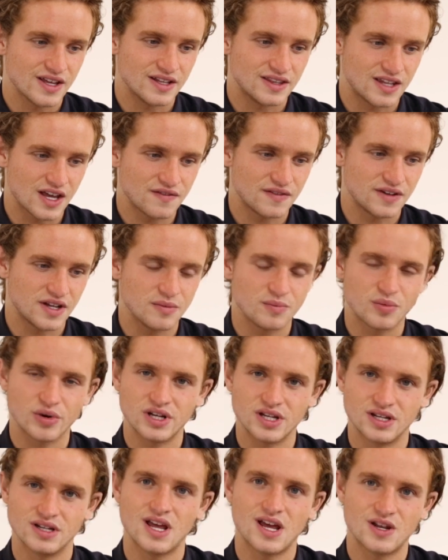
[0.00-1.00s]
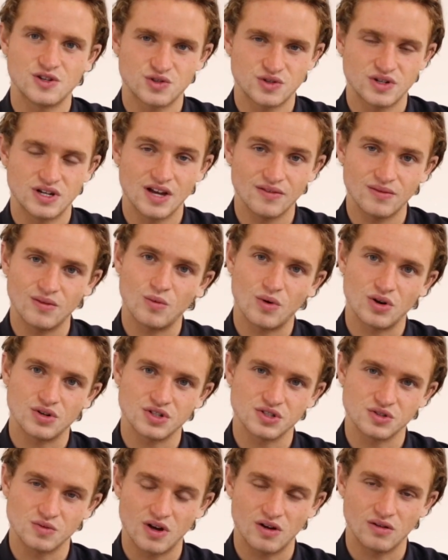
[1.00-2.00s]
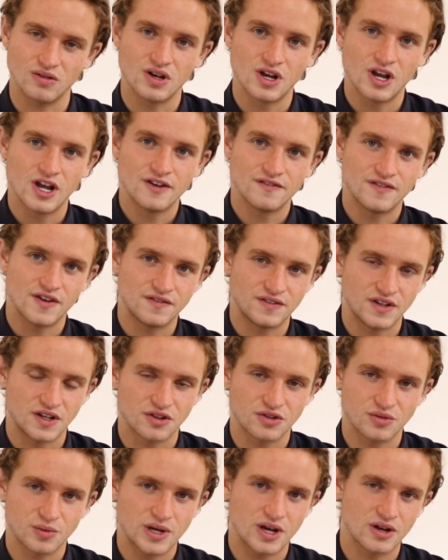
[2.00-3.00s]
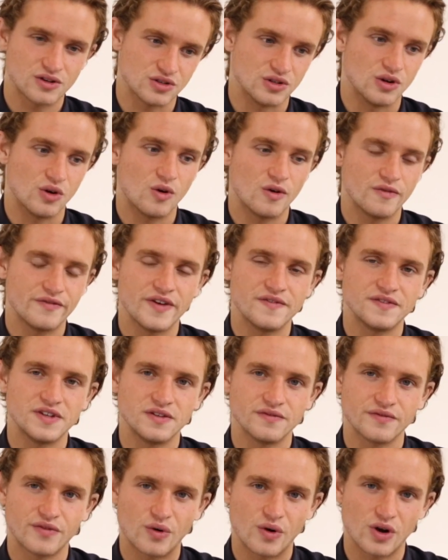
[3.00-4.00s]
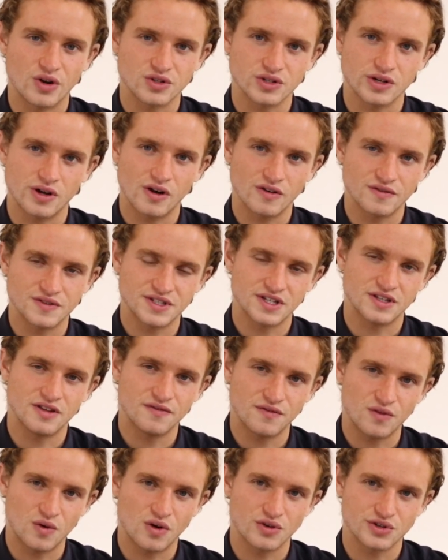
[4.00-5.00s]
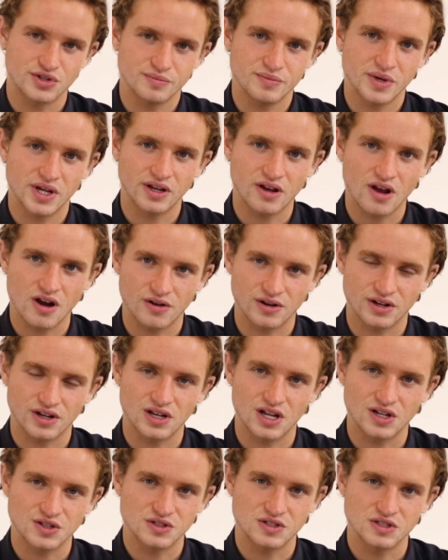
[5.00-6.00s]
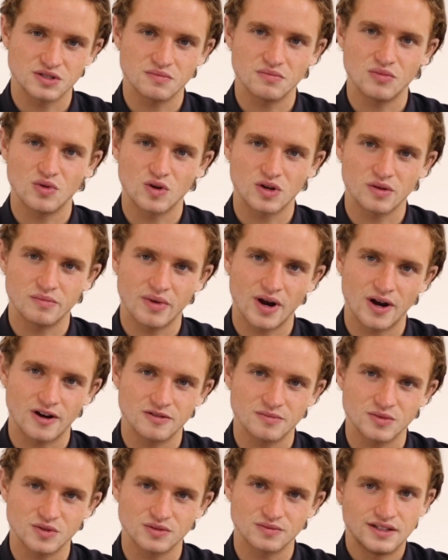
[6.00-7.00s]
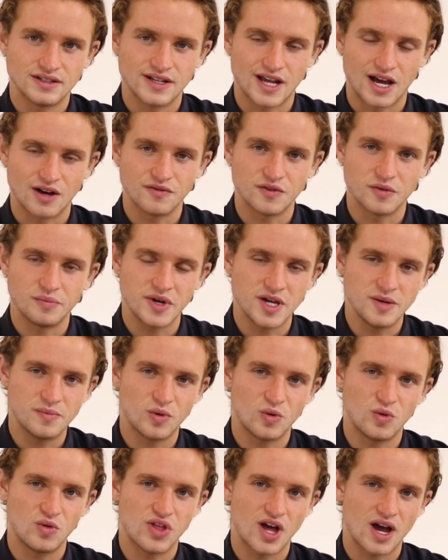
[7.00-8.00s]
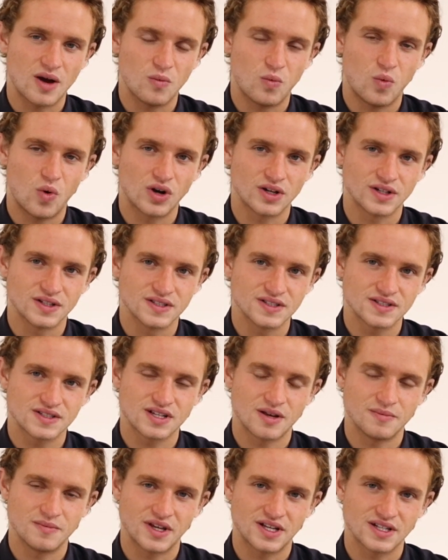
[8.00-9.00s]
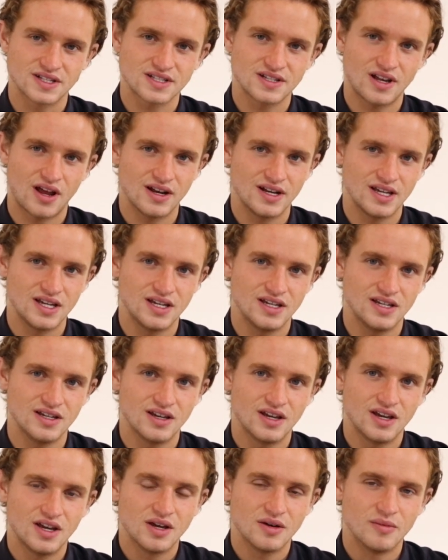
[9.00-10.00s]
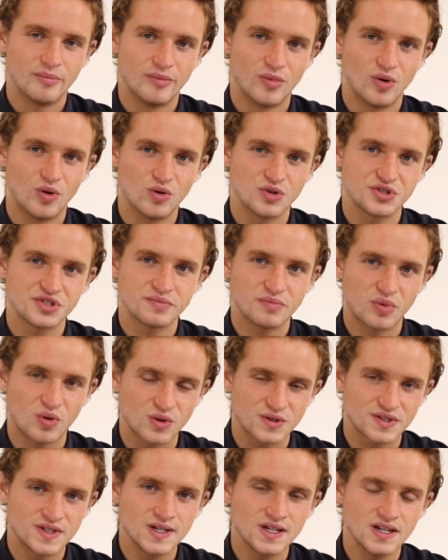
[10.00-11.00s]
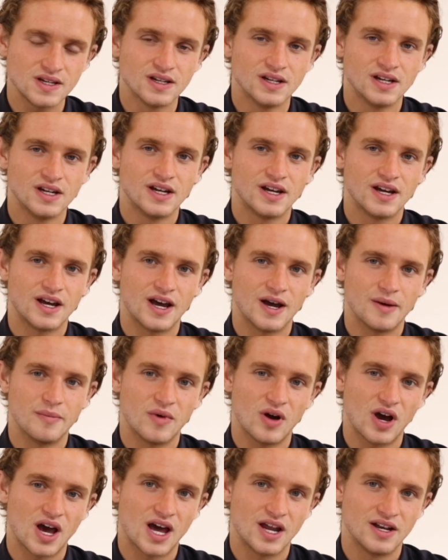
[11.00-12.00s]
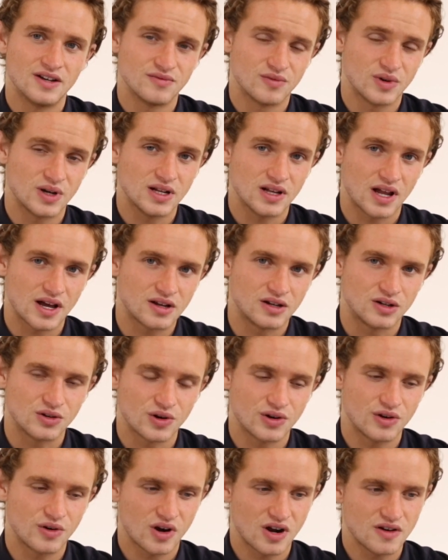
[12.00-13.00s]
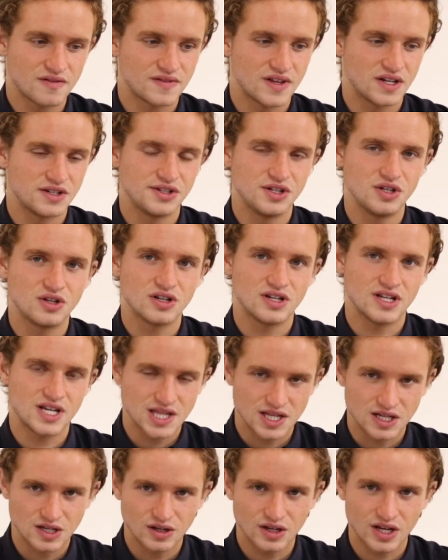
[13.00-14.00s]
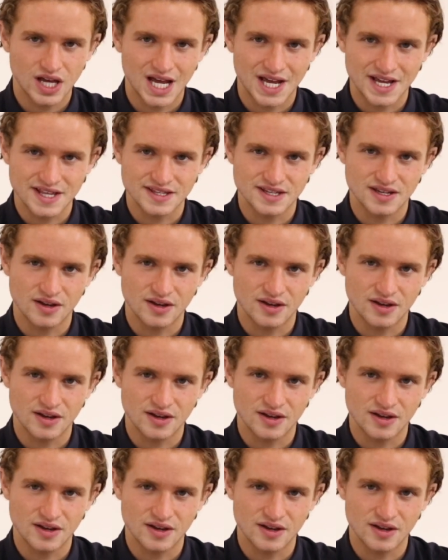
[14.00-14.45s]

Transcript: they're definitely a brilliant entry-level watch as well. 15300 or 15400, obviously the 400 being current collections, more comparable. Now for people that want something slightly more sporty and really like a chronograph, then you can either look at